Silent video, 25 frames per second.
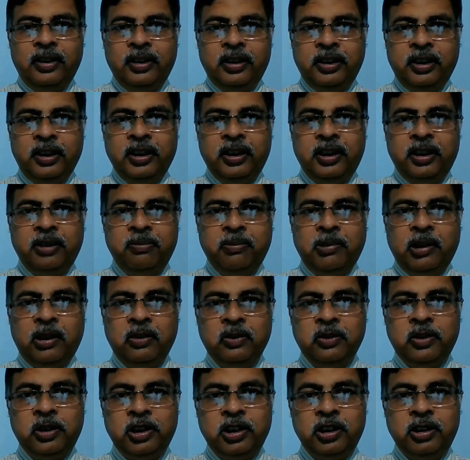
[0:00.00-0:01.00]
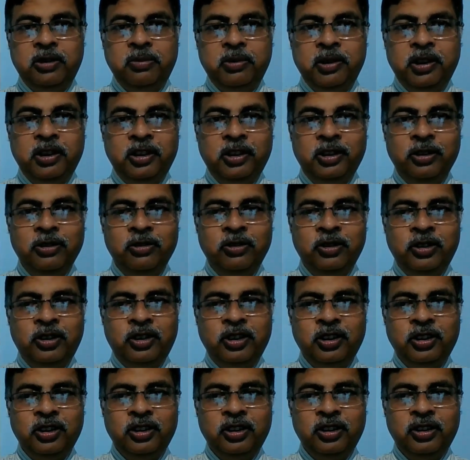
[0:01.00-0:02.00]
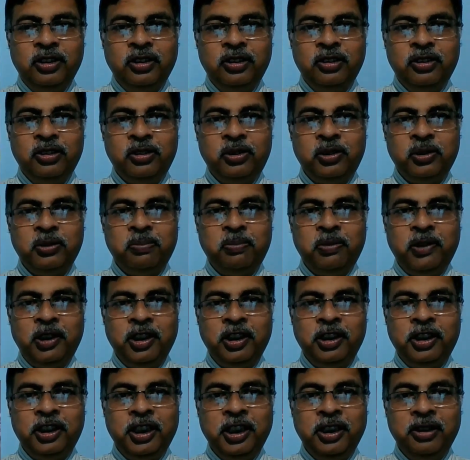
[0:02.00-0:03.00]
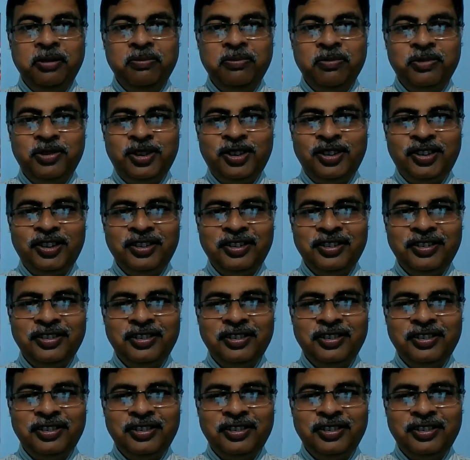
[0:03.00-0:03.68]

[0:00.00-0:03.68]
Here a mouse is being used to play games.